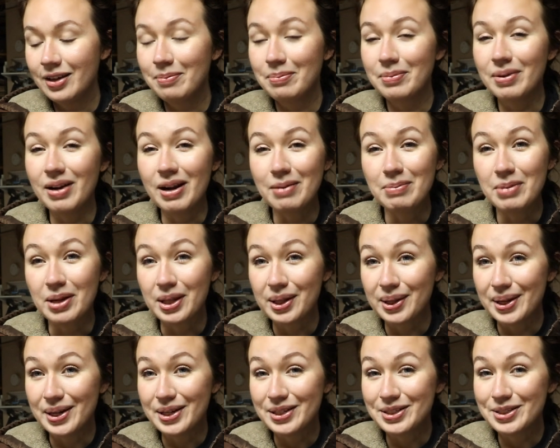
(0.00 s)
But I'm
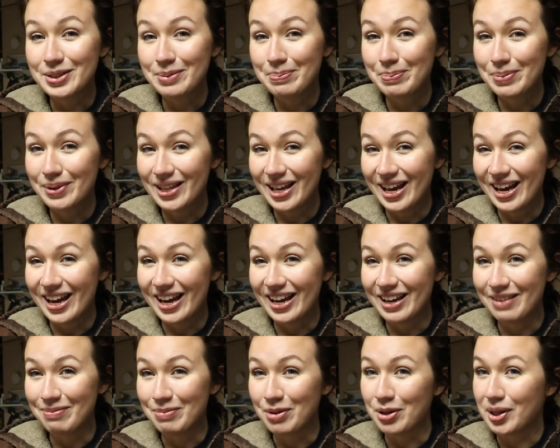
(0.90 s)
excited to
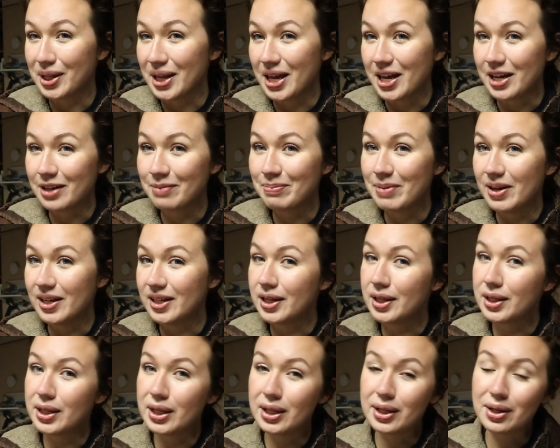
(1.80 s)
play. Mosaic
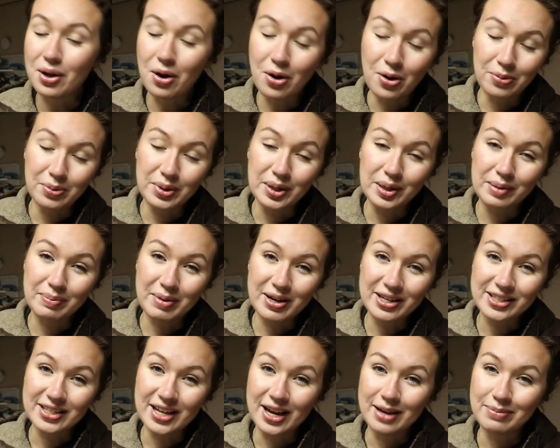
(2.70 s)
Madness is always
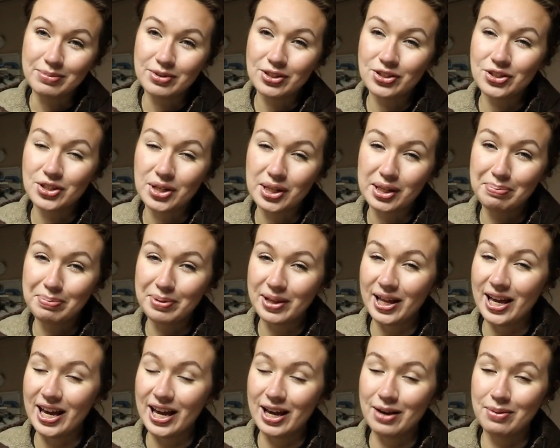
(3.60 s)
my time to just
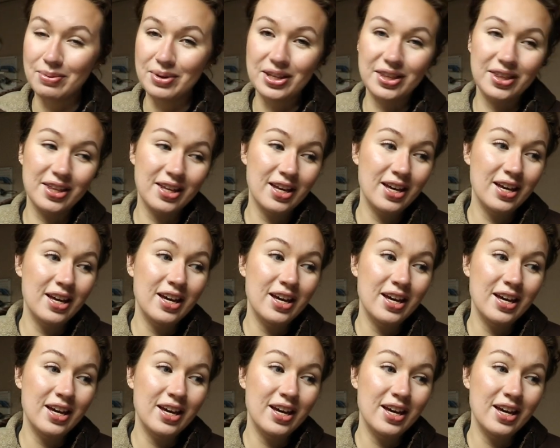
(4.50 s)
play with